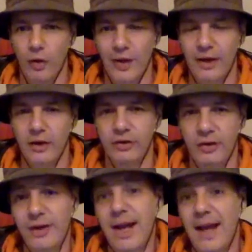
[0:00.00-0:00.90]
of that kind of
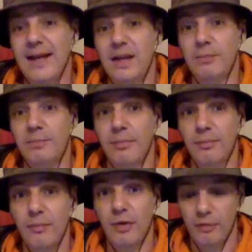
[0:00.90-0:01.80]
stuff. And yeah, he did.
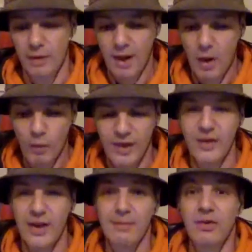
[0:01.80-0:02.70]

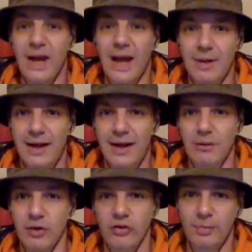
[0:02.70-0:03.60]
Within the limited game plan he
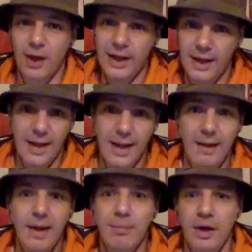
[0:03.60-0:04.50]
was asked to play,
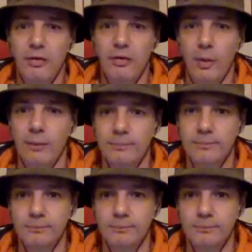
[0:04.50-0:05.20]
he played very well.